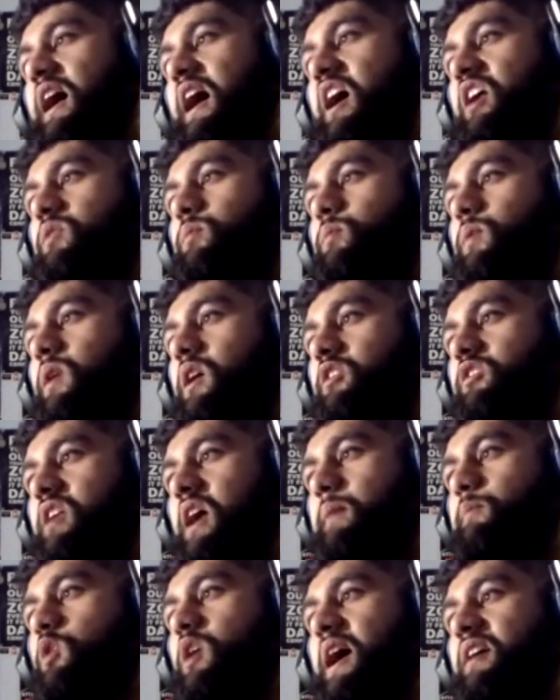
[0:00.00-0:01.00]

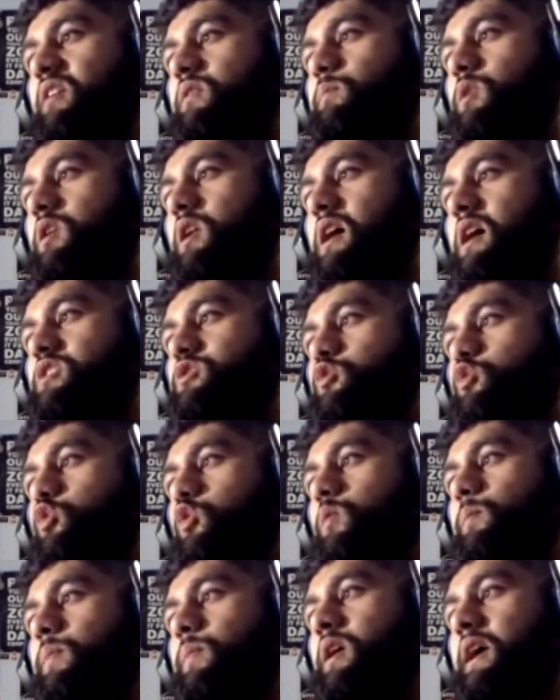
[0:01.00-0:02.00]
cyber espionage
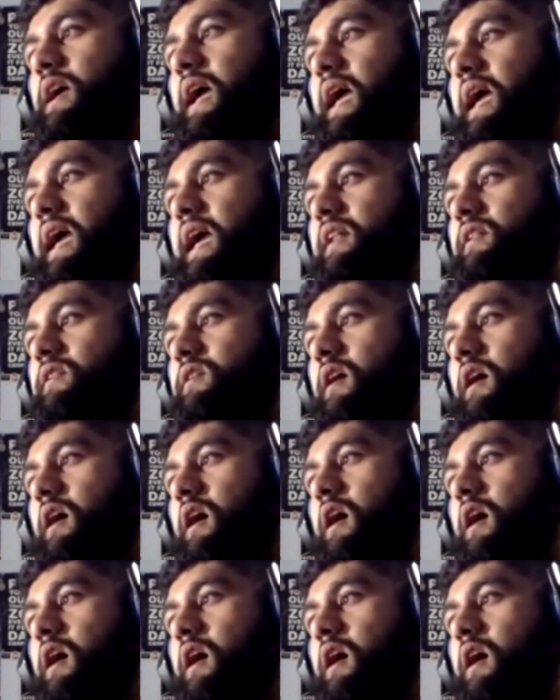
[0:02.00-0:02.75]
group, and